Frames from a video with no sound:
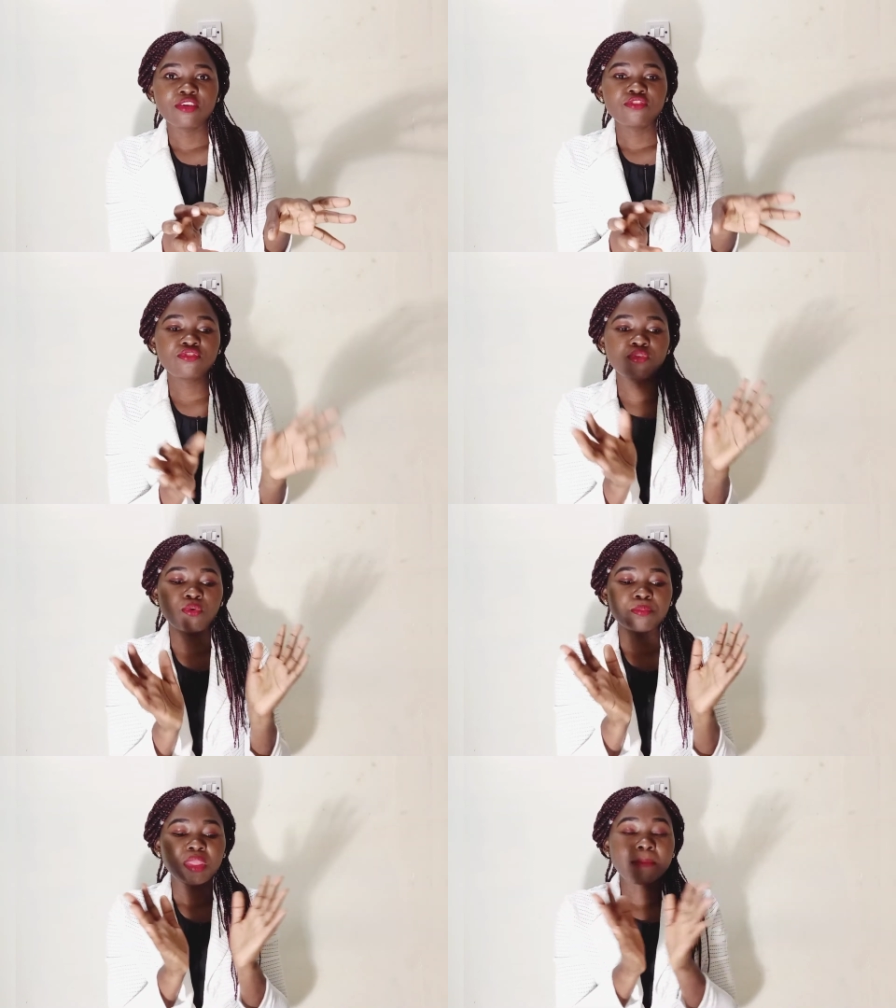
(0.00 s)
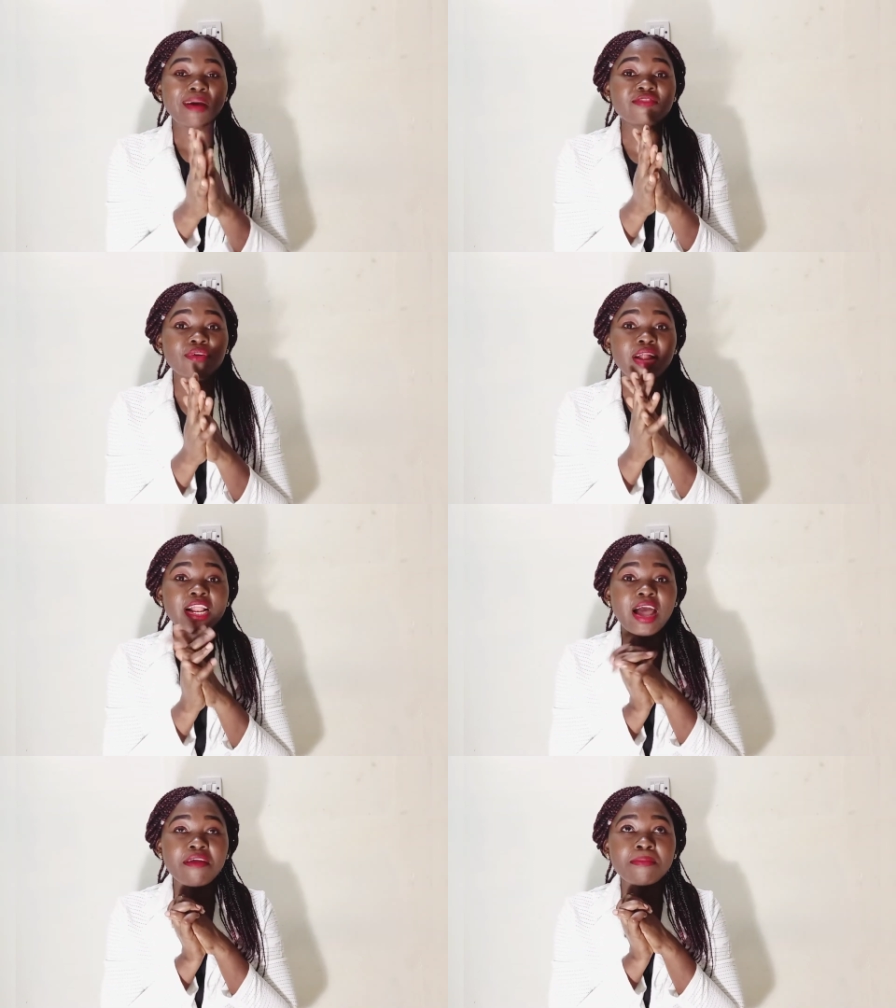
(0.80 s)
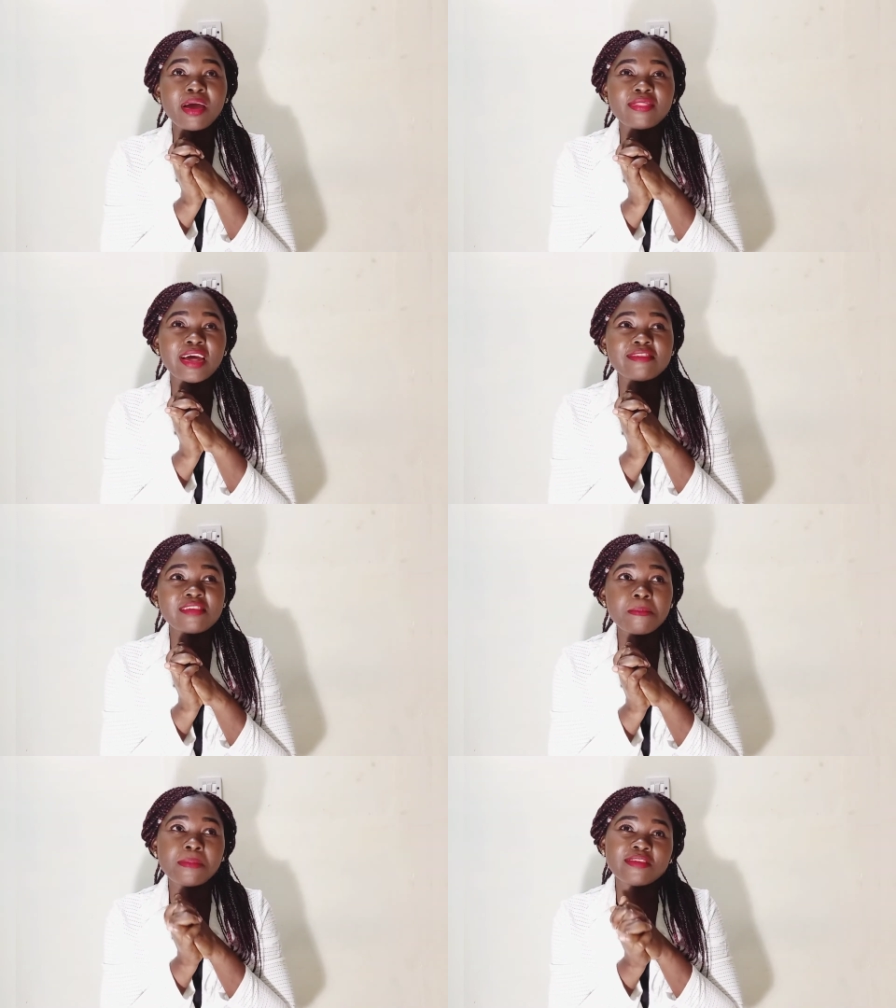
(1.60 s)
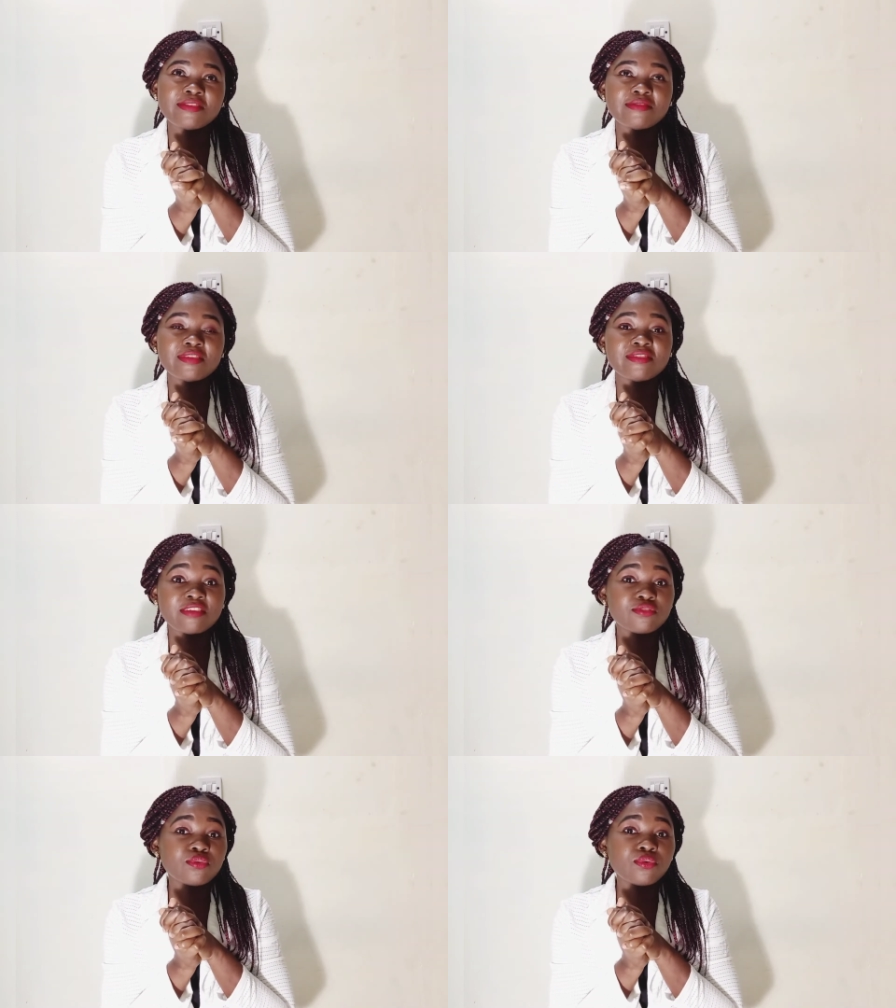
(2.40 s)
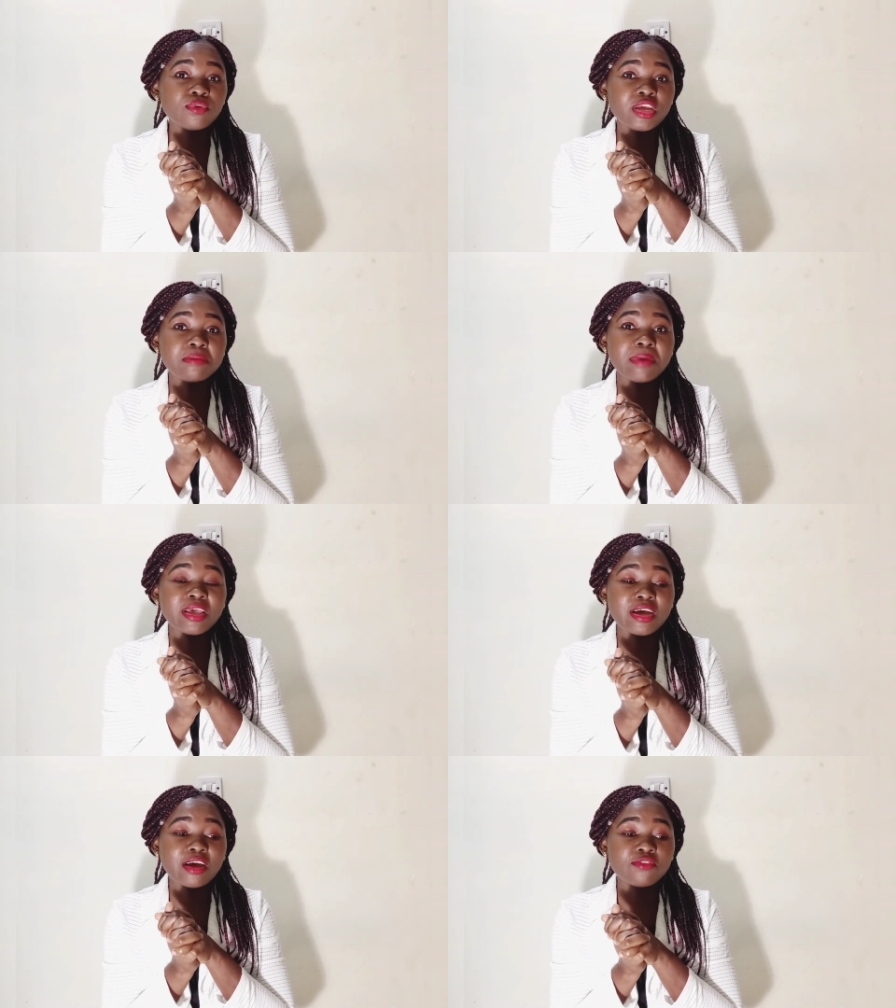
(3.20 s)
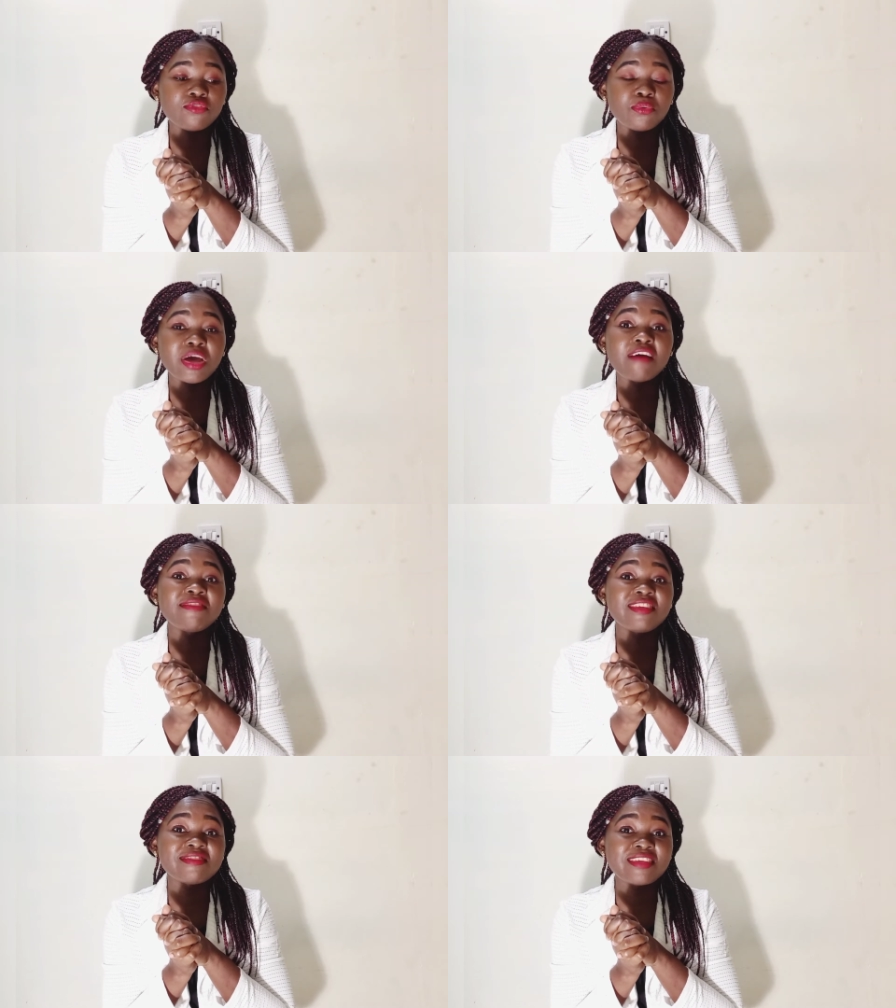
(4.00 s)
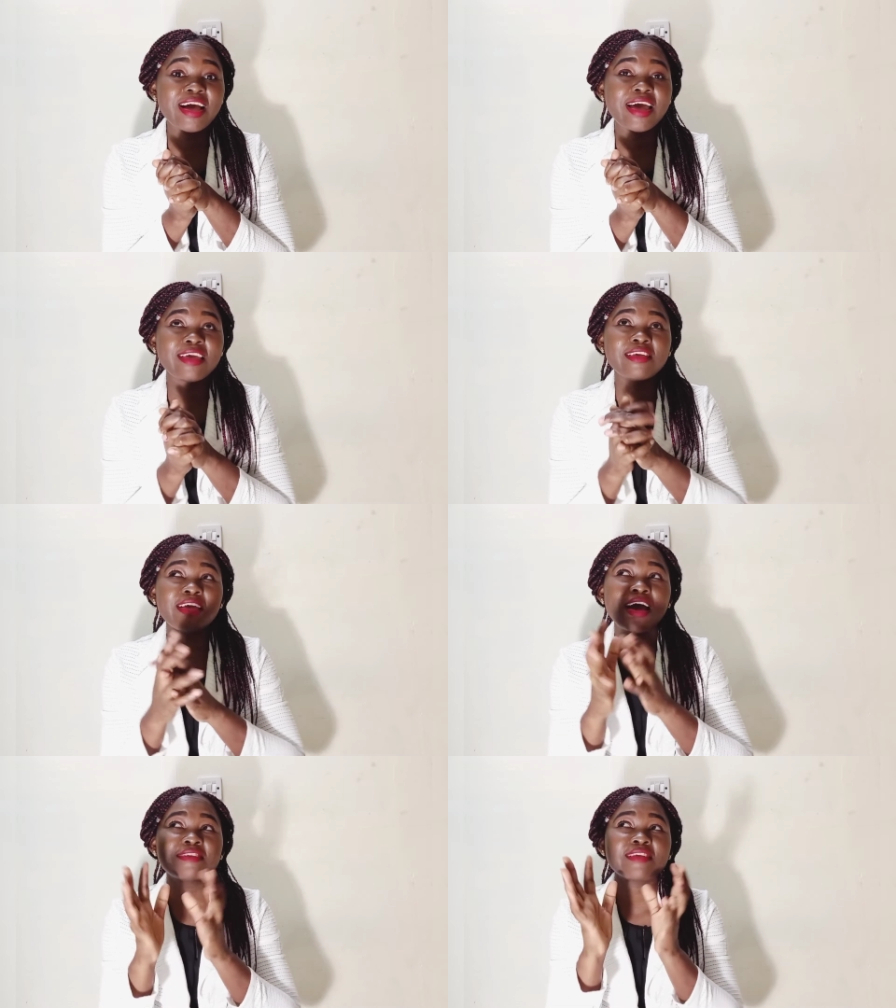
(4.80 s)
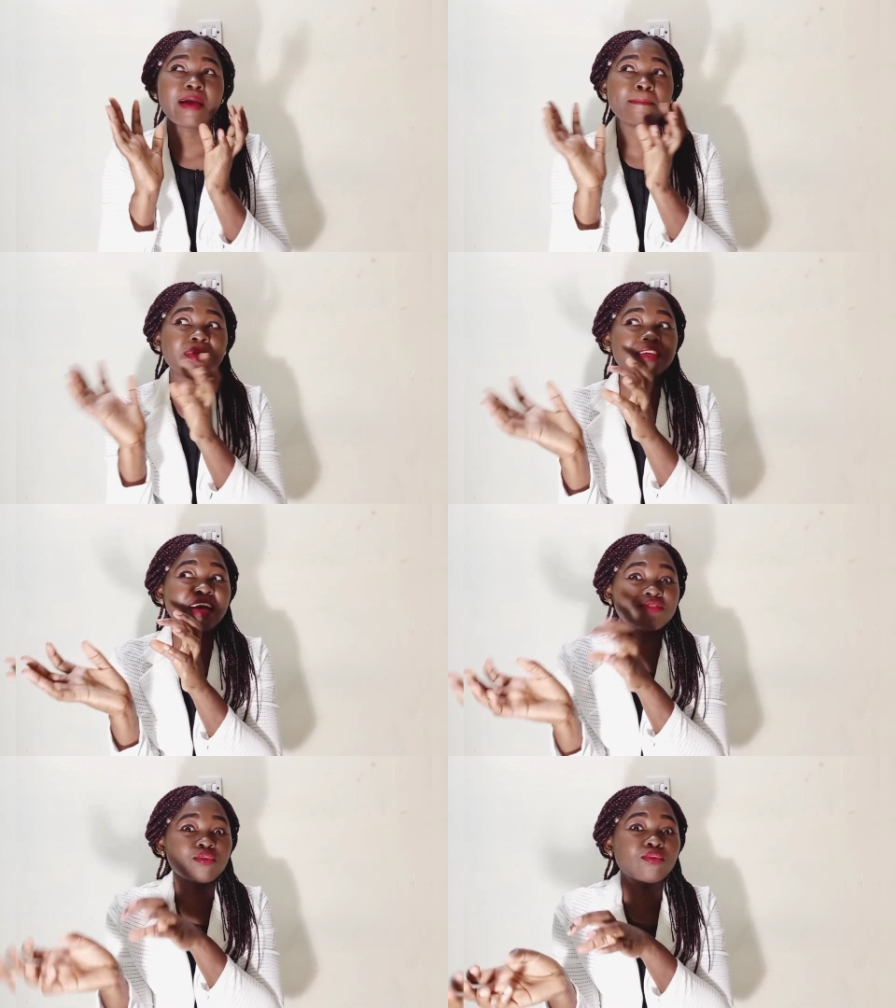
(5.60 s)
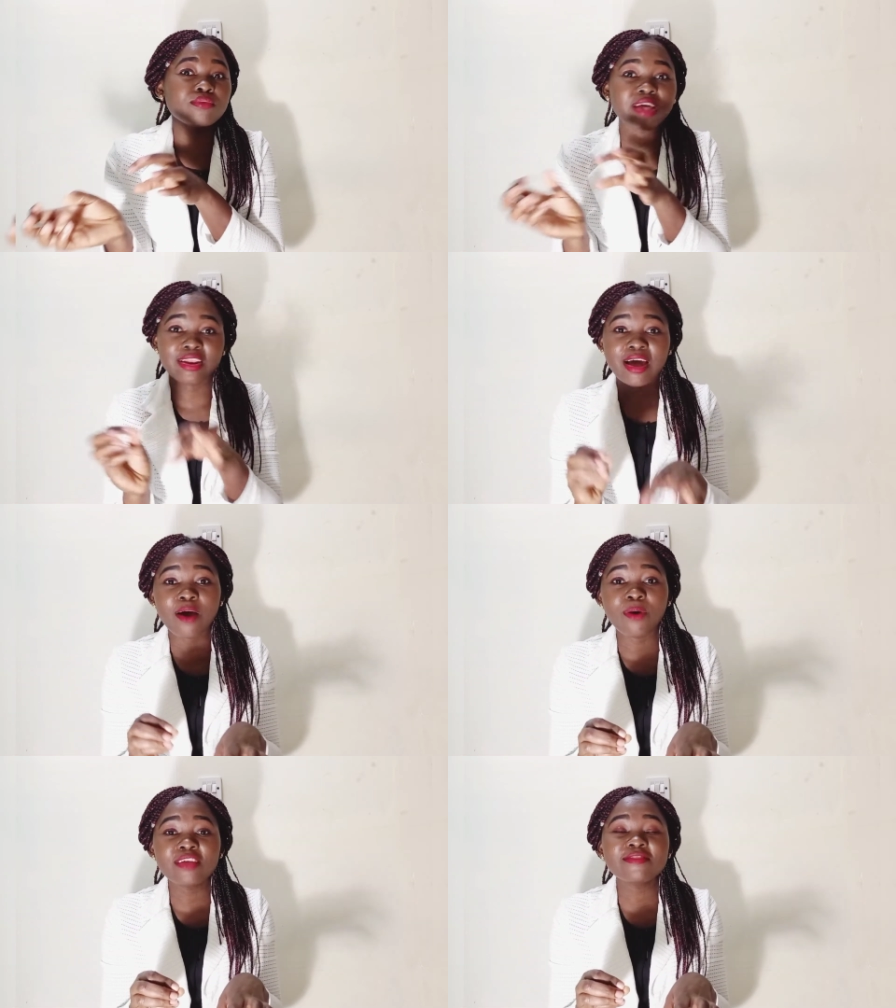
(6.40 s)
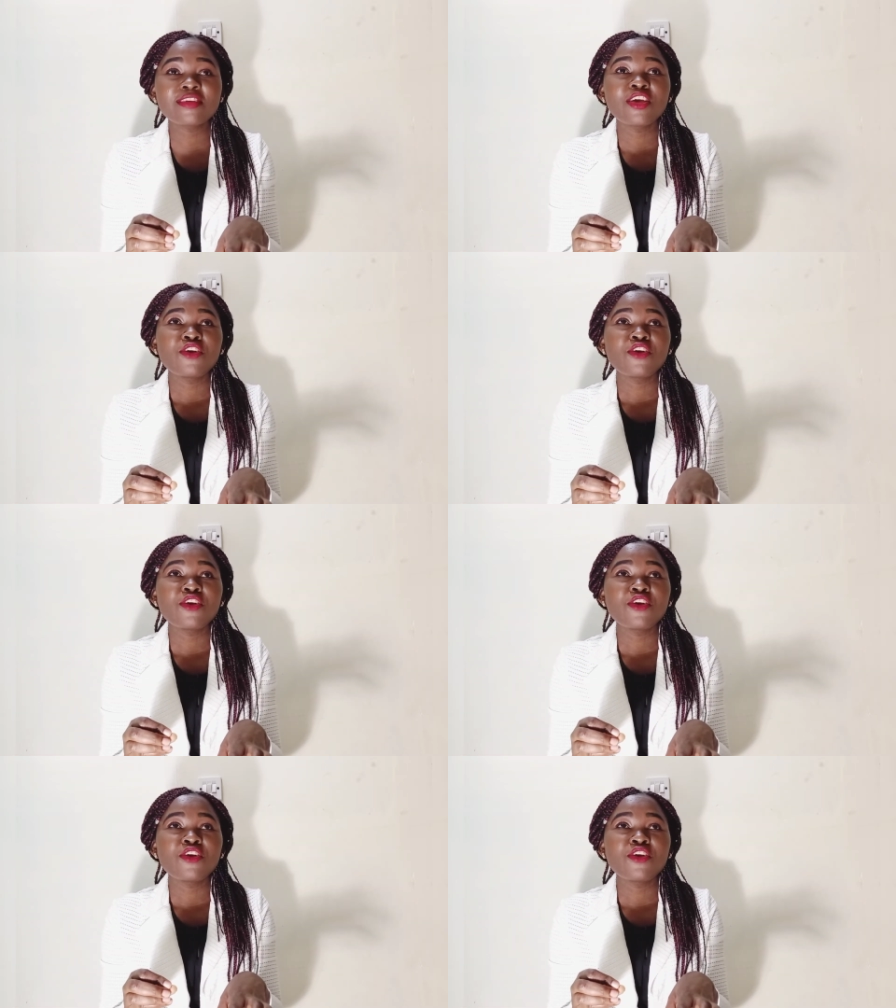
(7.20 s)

So personally, I remember in that same business, it's a school. In my country, we have this guy, he has a bigger school than ours.